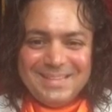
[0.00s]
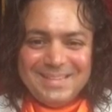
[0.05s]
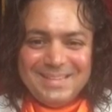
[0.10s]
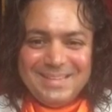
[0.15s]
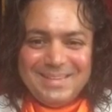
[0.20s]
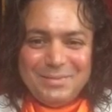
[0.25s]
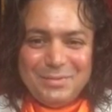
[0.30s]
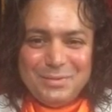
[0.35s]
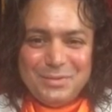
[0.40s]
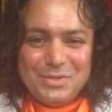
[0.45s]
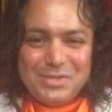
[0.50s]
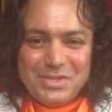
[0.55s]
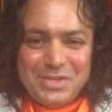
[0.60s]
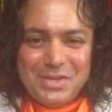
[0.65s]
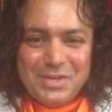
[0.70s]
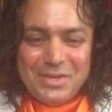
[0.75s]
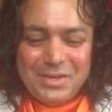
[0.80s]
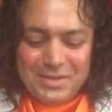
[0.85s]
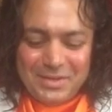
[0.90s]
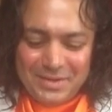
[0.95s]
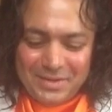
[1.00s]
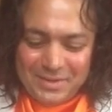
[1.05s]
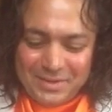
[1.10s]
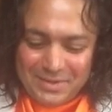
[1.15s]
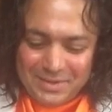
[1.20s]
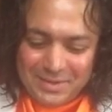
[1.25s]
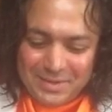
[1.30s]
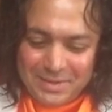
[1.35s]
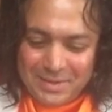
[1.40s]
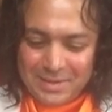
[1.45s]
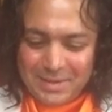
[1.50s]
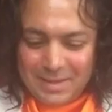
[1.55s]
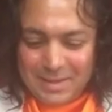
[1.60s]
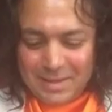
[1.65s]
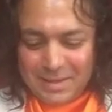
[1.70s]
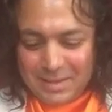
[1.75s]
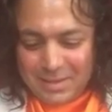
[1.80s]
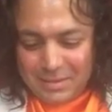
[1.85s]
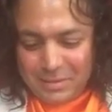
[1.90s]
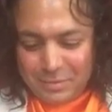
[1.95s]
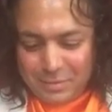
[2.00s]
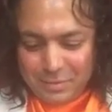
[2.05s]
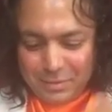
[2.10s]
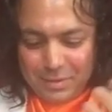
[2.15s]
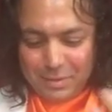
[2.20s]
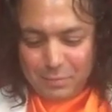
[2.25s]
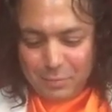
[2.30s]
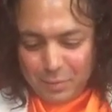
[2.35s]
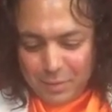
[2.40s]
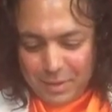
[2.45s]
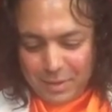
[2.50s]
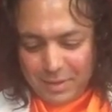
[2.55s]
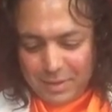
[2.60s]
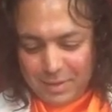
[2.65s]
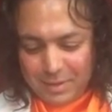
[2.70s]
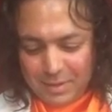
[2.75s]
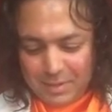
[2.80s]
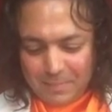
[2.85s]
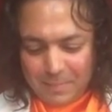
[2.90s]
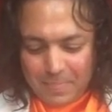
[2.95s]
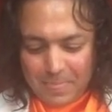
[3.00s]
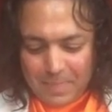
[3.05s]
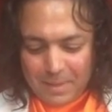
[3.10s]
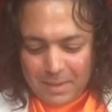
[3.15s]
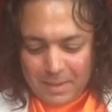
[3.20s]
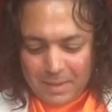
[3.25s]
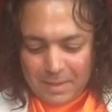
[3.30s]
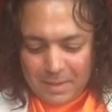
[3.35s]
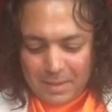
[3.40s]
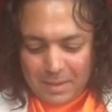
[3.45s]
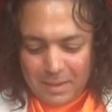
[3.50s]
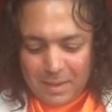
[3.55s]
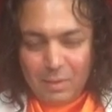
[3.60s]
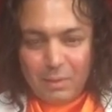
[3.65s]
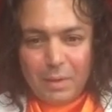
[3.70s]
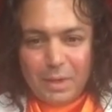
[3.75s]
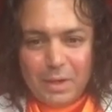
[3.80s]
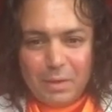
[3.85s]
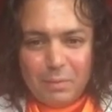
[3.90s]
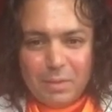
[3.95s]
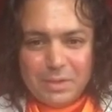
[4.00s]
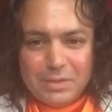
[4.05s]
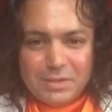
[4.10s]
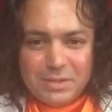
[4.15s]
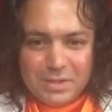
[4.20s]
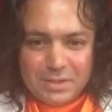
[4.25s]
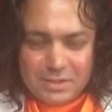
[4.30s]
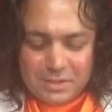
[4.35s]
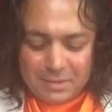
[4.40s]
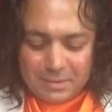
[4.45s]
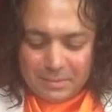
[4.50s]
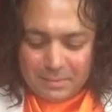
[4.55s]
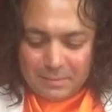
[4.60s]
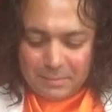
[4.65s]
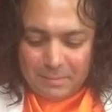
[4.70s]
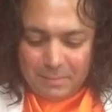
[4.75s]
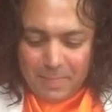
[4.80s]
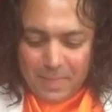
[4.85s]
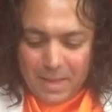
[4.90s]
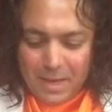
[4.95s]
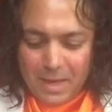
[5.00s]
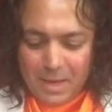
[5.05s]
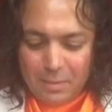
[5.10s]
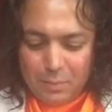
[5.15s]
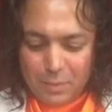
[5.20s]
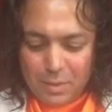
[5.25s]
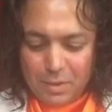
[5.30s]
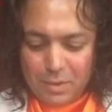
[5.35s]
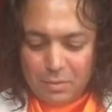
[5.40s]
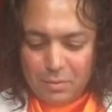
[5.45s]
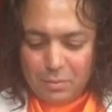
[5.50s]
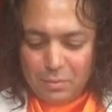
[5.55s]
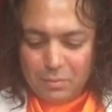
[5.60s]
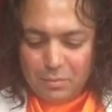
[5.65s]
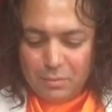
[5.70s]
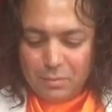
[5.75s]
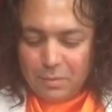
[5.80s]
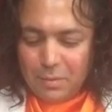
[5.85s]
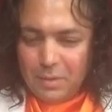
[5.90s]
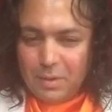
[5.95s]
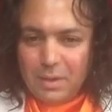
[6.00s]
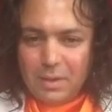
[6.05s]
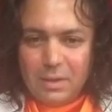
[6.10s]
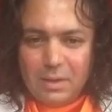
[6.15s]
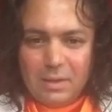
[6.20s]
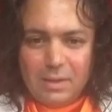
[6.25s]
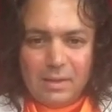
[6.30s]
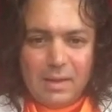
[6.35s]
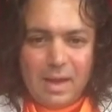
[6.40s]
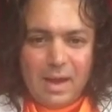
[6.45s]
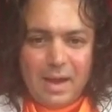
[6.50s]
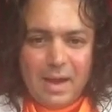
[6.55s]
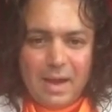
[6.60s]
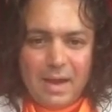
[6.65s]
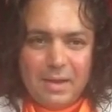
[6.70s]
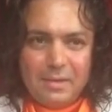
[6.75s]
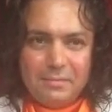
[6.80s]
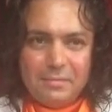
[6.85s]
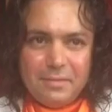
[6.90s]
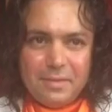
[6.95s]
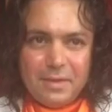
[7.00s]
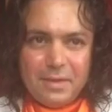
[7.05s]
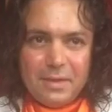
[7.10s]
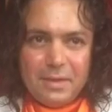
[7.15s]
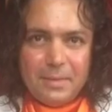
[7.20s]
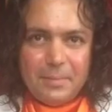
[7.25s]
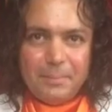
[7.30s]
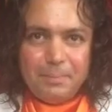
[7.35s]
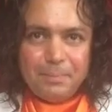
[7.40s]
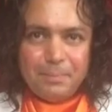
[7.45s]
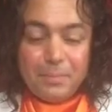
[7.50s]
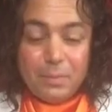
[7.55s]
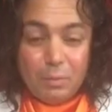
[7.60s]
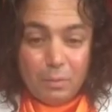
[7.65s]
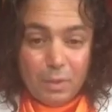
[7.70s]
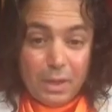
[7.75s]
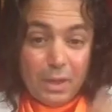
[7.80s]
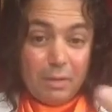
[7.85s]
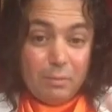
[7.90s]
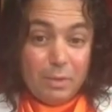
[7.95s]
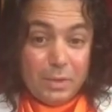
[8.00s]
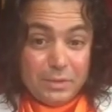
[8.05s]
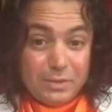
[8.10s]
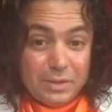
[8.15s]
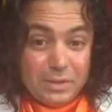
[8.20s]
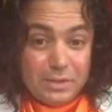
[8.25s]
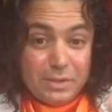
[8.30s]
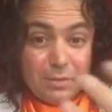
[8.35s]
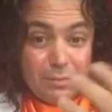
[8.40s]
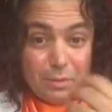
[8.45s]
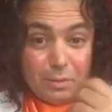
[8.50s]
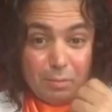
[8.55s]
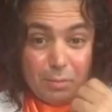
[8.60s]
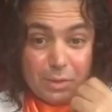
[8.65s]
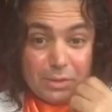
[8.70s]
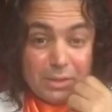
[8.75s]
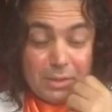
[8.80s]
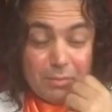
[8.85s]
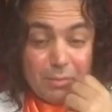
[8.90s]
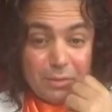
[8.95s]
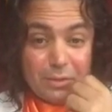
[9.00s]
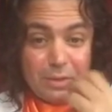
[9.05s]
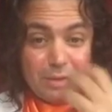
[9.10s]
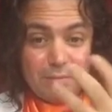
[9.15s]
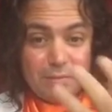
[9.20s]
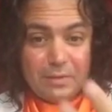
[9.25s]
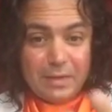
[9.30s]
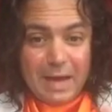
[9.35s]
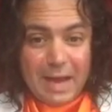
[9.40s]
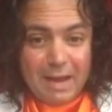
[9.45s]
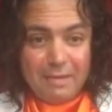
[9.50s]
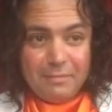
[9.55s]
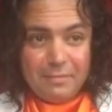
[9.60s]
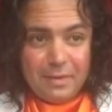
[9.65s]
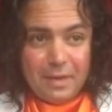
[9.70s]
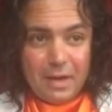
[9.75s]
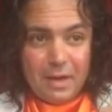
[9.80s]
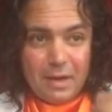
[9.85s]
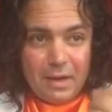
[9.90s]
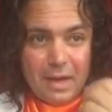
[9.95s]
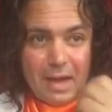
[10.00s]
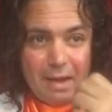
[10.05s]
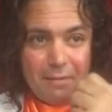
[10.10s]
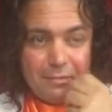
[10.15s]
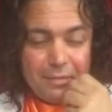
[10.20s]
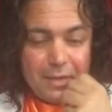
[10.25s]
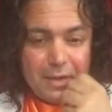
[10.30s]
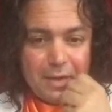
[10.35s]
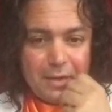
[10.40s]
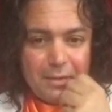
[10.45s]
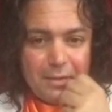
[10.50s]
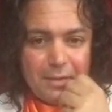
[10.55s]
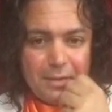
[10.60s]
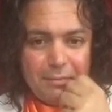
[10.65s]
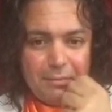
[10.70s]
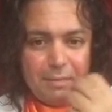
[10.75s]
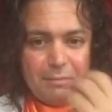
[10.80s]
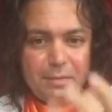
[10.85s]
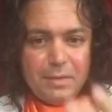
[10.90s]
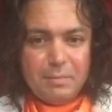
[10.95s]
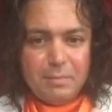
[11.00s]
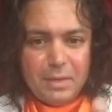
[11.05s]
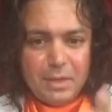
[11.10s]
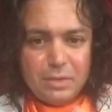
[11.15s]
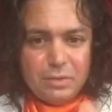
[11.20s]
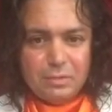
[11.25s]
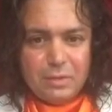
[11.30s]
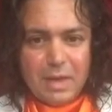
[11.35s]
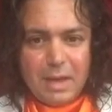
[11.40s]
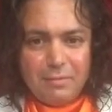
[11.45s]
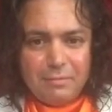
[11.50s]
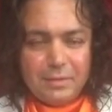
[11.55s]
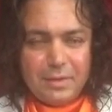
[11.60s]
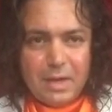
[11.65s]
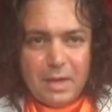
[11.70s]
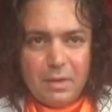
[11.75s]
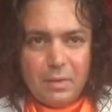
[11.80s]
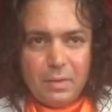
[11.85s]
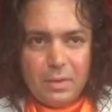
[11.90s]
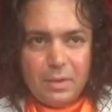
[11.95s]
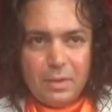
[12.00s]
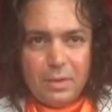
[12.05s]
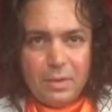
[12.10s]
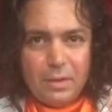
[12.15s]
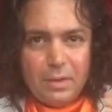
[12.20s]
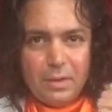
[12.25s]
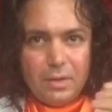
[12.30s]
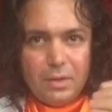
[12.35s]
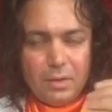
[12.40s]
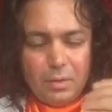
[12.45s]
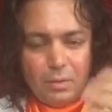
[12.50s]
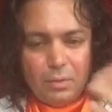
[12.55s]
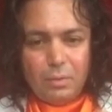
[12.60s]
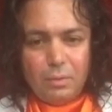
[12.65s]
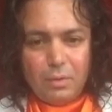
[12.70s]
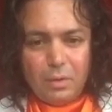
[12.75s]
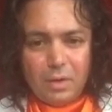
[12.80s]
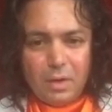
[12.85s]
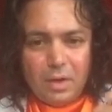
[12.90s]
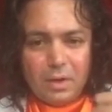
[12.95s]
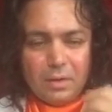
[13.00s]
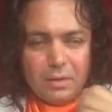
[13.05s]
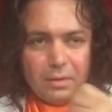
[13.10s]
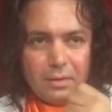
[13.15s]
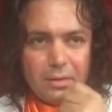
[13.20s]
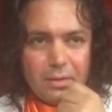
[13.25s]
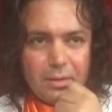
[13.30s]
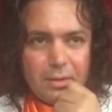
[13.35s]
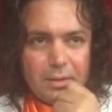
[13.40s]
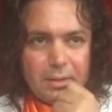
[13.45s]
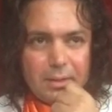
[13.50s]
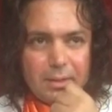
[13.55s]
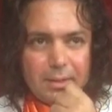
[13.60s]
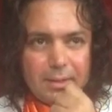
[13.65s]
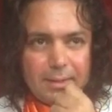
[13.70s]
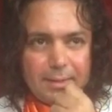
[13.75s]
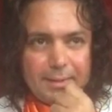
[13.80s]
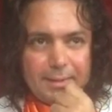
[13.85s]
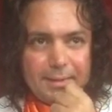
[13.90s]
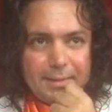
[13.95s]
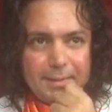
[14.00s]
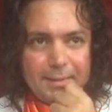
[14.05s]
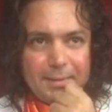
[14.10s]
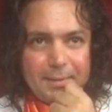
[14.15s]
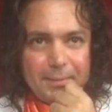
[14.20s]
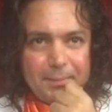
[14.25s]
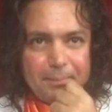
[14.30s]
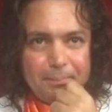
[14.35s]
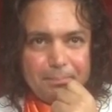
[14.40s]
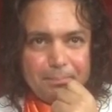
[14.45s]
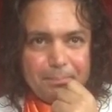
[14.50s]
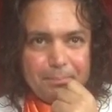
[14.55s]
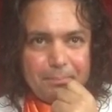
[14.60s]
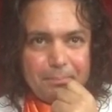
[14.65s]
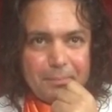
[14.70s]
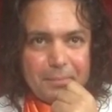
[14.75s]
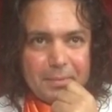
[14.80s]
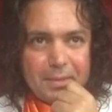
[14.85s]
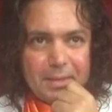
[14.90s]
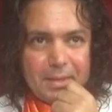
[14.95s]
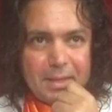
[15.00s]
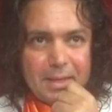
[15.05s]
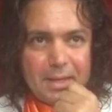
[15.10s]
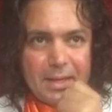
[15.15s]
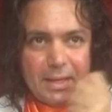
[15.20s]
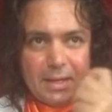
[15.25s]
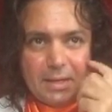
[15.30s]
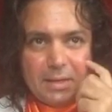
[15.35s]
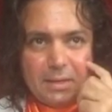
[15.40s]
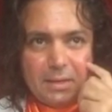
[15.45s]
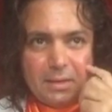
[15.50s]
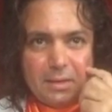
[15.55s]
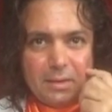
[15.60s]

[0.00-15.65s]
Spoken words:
if you share, you can win a one-on-one session, and we can go live one-on-one session with Moksha Mukti for half an hour, 15 minutes to half an hour or longer, and